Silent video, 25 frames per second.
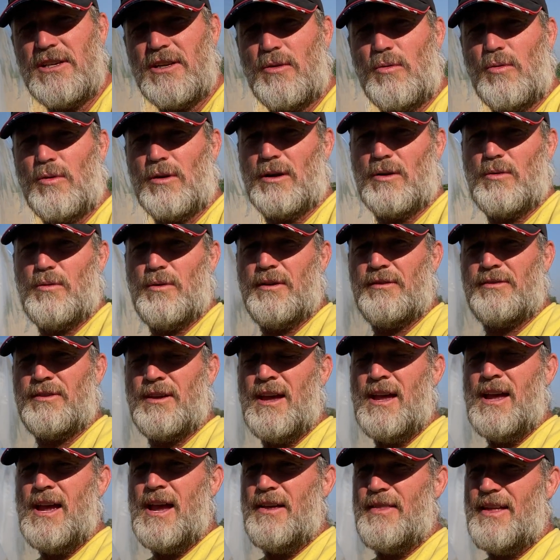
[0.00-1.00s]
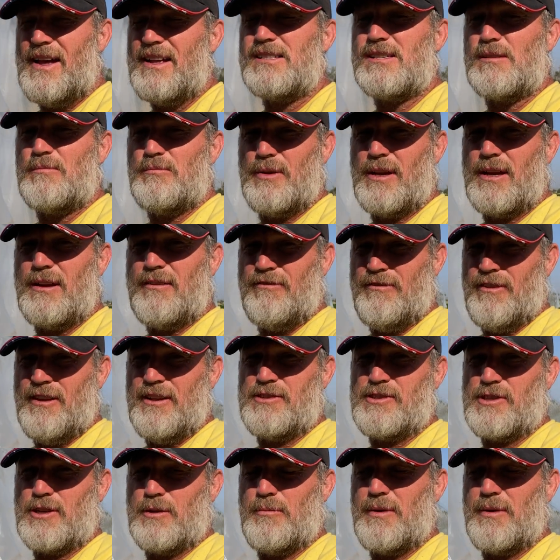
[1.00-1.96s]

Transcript: to work with. That's a big feature